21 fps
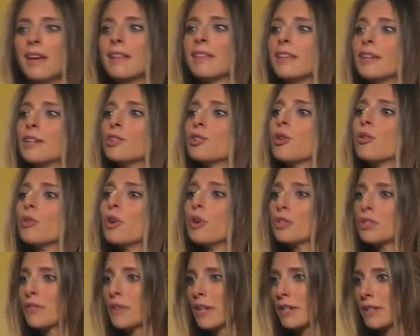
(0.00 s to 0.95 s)
Theodore
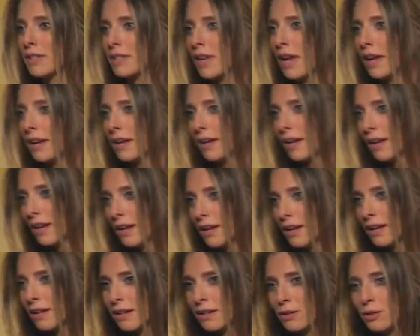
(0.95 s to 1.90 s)
Roosevelt said,
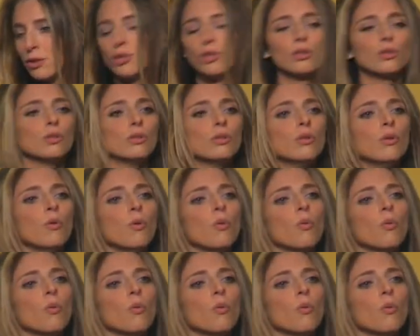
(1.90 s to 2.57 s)
"Do